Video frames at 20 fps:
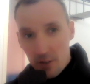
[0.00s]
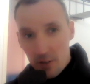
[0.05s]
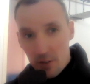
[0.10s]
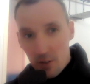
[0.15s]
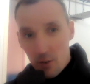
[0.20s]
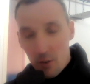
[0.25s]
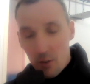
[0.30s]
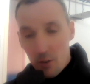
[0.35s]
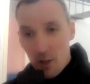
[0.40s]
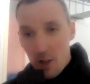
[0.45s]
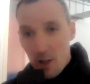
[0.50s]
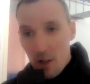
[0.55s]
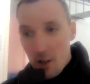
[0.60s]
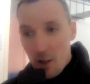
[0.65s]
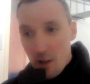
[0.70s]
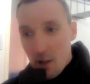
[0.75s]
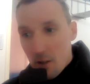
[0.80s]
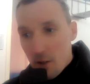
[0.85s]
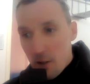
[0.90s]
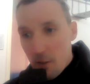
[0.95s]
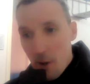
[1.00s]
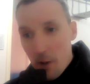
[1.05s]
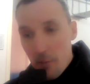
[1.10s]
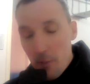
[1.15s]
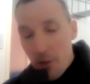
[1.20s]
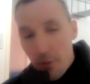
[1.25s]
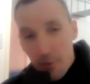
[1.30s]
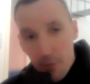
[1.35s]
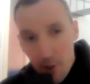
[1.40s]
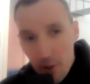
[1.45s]
So there might be
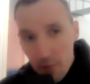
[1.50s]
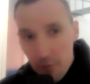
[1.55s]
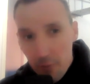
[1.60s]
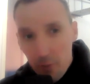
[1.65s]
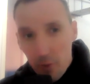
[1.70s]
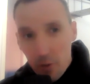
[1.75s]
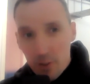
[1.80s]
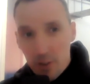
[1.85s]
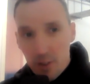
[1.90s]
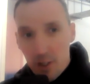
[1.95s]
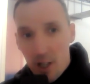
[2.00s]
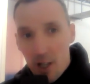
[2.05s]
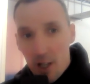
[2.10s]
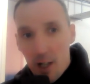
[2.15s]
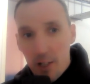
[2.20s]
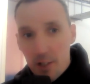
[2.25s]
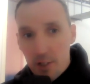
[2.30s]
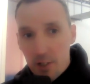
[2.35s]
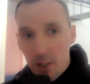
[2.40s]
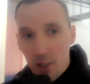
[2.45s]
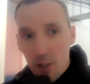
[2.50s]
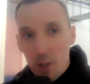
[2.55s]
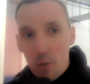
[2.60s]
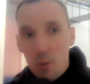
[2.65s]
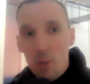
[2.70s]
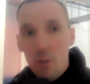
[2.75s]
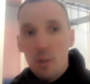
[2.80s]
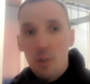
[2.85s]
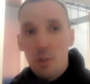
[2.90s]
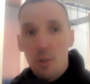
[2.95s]
3 or 4 slides that you
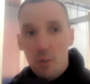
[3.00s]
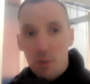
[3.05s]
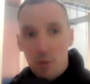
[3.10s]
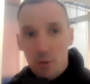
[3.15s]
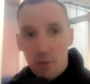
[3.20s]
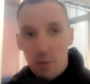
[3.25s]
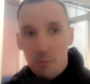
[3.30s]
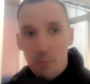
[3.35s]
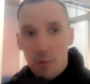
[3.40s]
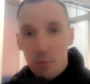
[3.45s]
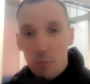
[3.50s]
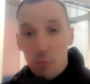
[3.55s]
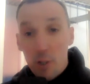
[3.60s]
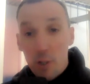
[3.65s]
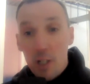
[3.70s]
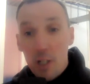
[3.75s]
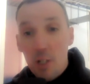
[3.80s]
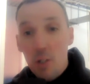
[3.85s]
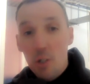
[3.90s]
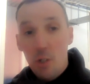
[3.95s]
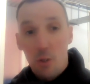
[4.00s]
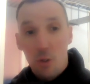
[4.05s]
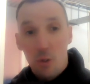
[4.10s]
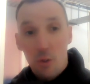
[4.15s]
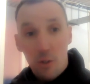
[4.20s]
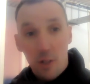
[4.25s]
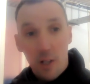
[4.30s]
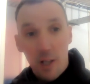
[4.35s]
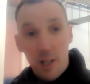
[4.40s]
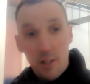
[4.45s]
can show them that really
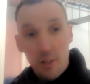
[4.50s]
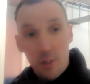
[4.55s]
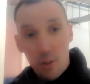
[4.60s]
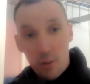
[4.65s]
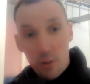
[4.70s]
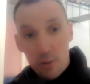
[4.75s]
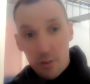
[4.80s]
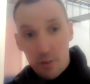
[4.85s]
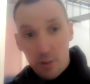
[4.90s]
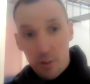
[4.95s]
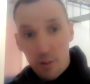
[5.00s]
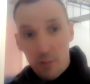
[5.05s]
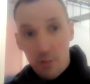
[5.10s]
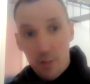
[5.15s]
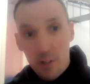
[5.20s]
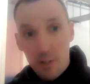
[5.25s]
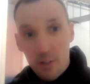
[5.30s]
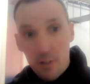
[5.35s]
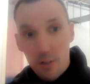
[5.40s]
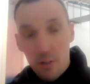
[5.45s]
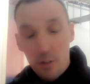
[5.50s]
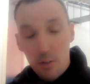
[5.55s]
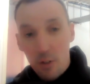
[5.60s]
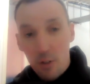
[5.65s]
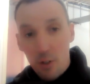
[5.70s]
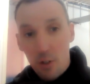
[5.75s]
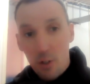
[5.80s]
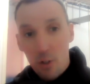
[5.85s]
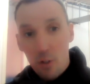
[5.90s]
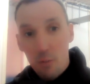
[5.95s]
showcase your service. So
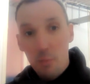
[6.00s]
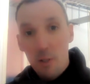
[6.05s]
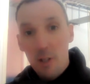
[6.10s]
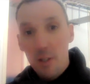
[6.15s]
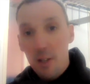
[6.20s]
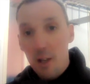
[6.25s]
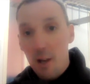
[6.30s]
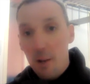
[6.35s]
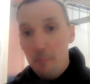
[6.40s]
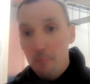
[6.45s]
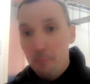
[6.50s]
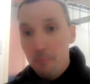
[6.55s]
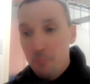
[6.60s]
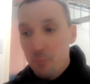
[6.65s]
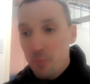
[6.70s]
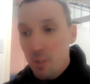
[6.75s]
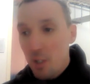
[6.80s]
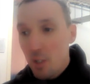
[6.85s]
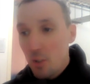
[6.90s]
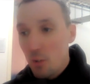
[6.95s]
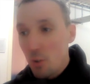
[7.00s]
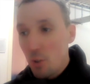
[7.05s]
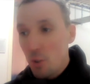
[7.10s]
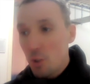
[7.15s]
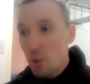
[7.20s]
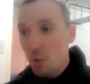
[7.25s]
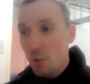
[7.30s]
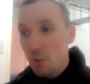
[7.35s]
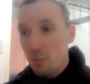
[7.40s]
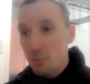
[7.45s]
it could be that you
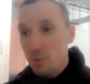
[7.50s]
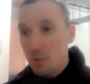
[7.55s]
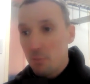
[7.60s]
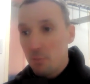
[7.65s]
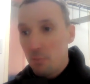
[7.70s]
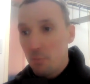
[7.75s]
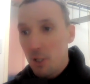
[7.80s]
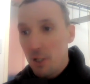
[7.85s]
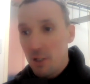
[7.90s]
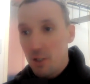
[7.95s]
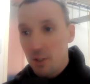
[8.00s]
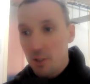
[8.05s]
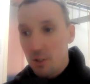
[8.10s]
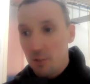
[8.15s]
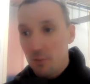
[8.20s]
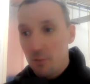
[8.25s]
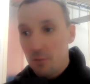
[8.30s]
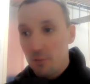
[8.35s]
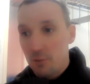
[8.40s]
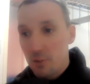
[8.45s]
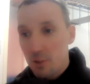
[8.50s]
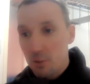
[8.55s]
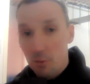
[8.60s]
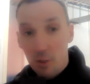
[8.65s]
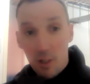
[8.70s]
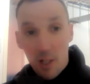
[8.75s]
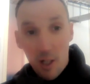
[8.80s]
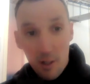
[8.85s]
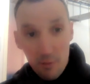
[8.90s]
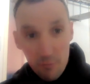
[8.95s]
show them some pictures of some
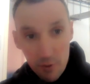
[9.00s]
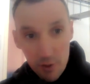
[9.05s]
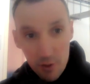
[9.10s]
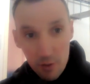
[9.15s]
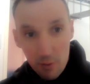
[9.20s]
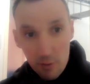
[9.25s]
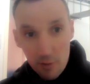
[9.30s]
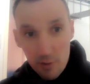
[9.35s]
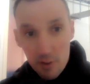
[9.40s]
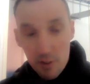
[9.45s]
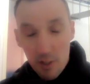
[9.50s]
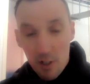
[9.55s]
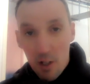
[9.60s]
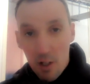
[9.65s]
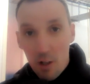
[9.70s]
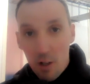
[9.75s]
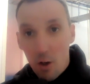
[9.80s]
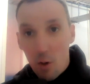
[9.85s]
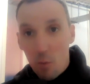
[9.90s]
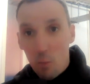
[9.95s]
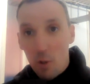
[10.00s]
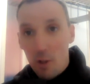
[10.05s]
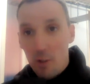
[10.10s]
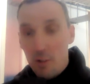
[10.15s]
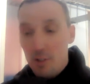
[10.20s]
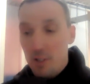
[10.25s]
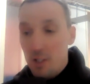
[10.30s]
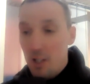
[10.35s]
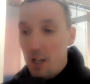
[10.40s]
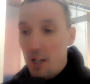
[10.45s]
client results on one of the
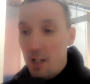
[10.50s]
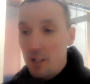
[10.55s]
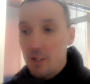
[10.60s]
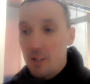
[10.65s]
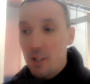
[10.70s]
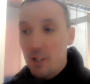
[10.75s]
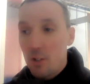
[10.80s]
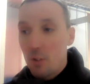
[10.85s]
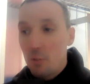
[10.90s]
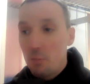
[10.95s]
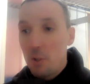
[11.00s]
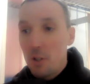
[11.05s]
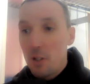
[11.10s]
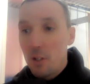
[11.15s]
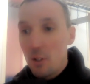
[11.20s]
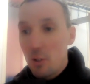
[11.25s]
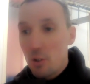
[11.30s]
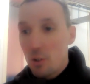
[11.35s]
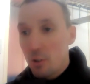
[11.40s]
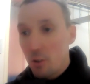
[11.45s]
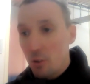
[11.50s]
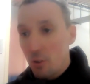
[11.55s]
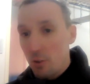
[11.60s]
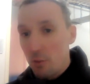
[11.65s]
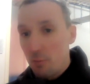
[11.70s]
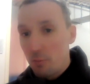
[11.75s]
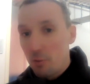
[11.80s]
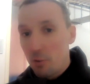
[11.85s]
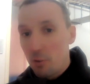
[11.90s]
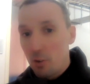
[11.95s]
slides. It could be that you show
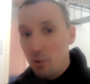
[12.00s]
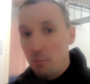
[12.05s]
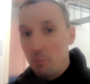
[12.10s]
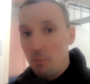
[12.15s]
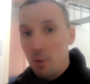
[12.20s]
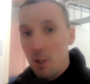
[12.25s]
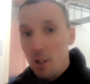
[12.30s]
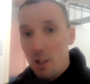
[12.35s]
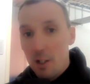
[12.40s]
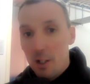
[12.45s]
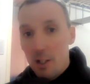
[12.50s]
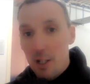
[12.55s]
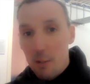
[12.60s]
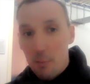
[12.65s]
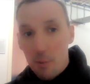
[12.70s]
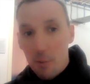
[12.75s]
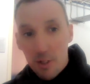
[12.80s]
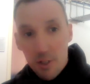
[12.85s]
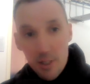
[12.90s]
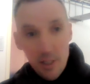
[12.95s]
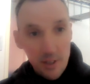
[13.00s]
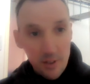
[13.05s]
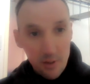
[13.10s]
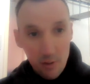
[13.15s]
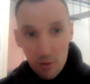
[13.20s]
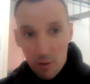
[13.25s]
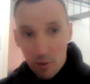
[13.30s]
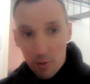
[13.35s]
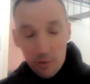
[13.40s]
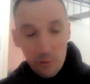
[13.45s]
them some images
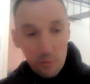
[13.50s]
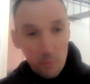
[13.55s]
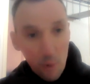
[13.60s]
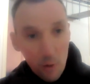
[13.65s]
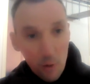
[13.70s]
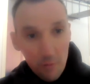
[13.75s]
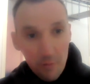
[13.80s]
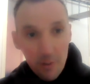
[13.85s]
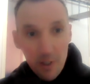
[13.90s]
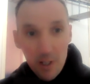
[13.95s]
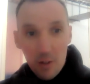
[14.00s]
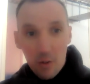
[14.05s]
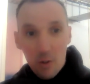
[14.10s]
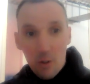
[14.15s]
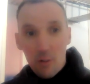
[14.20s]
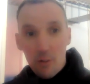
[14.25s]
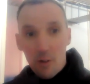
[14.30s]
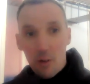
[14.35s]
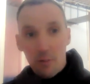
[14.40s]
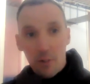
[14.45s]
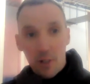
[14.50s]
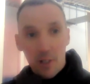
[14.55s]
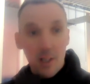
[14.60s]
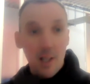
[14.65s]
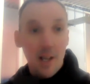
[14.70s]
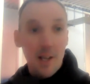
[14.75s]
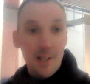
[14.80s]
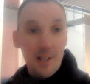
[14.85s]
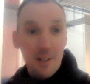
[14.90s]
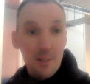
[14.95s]
or small video of a
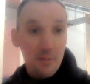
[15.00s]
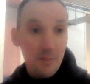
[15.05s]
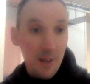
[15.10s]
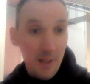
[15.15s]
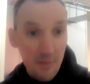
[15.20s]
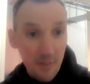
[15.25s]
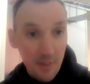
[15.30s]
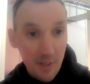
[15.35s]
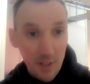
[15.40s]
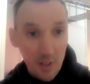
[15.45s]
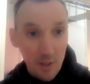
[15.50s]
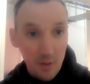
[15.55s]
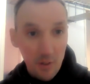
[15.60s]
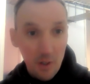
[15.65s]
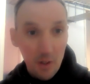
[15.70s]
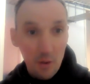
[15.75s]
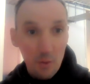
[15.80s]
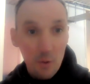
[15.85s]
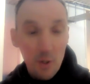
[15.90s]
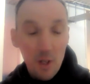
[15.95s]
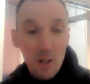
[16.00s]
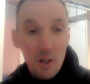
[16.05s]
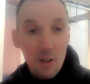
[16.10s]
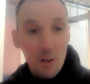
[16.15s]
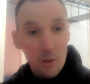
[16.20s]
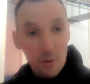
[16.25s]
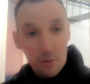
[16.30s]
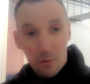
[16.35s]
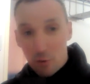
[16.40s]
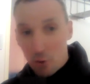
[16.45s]
client event that you do,
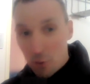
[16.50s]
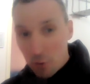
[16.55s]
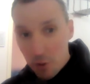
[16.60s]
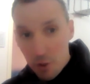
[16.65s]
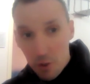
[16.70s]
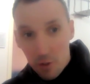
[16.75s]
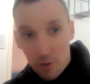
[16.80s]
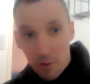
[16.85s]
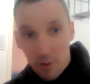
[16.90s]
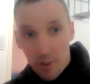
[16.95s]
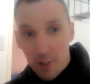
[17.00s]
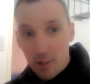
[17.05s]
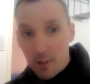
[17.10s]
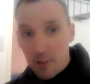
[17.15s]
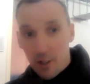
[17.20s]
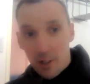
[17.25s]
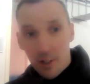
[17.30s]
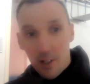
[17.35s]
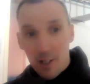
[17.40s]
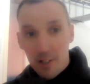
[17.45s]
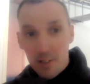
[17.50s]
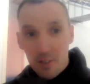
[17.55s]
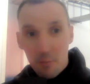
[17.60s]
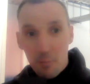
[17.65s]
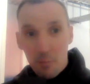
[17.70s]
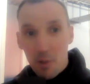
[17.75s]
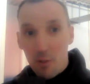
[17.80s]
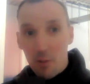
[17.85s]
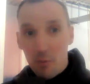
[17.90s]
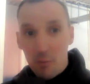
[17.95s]
or social that the clients have
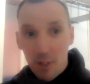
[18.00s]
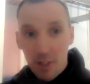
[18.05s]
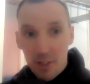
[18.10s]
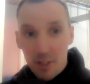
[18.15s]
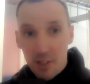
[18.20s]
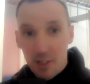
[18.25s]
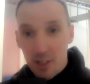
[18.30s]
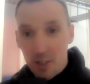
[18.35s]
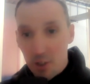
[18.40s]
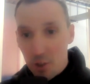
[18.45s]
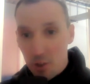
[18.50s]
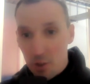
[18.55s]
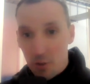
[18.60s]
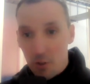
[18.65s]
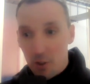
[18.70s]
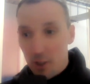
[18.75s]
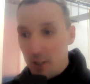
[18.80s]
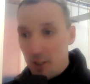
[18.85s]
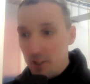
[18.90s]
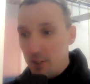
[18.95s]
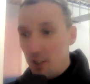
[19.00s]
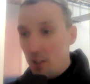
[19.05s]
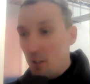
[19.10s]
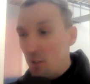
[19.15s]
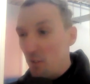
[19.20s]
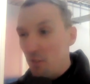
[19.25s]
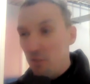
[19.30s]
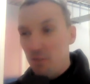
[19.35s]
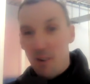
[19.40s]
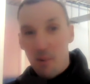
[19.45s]
been on recently, to showcase that
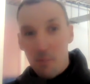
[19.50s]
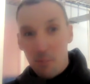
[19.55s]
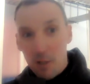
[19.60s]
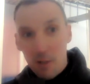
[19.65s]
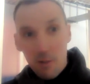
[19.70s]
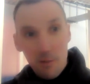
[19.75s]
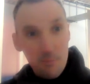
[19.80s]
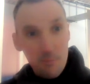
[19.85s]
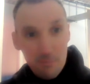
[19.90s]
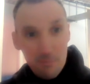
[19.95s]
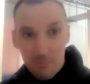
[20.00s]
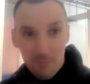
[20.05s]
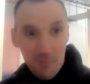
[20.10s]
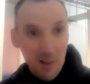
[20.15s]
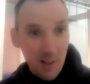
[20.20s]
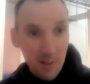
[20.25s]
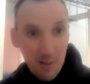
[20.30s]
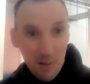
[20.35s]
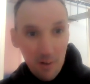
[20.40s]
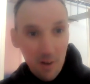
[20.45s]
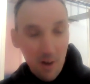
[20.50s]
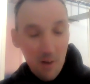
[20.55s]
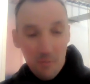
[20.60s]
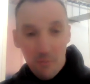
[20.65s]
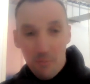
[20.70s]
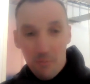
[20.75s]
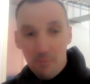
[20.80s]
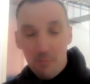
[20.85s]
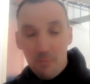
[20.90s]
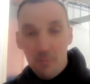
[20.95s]
you're a family.
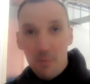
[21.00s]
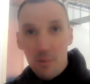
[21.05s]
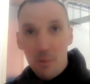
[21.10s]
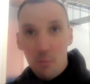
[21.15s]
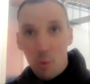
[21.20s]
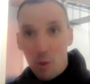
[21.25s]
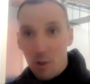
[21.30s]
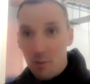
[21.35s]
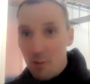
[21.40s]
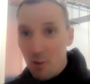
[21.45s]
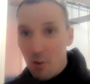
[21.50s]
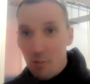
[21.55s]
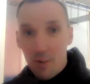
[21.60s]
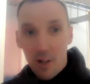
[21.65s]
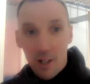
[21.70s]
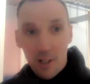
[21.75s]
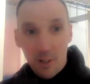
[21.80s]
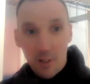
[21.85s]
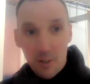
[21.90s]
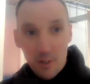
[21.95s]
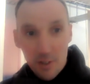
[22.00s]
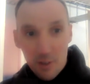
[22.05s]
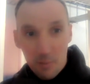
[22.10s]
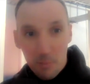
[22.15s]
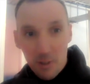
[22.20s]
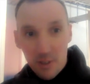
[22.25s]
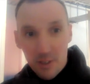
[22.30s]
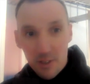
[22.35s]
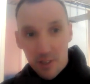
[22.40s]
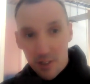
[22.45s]
One of your values as a
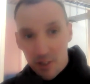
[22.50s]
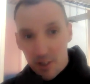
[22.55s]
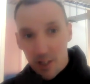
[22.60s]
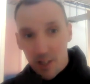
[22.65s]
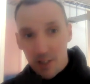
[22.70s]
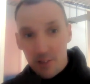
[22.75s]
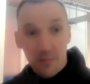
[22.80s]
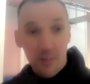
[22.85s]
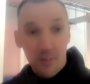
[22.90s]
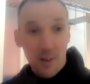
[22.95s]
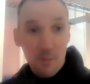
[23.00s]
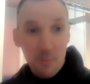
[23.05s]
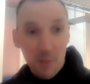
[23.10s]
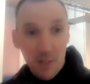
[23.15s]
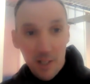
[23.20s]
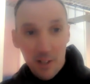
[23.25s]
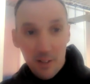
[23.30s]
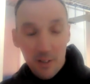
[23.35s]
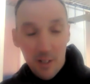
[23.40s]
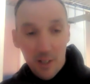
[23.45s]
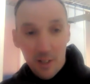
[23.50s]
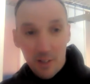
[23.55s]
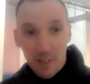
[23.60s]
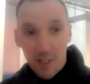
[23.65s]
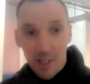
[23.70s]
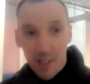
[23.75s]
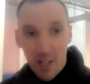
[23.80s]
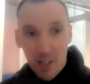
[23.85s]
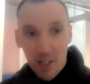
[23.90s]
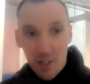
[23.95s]
business is family and
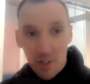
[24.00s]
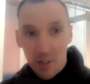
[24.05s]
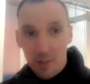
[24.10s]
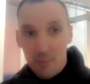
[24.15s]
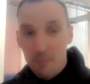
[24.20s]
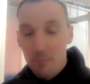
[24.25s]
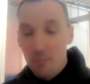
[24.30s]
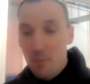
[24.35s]
connection.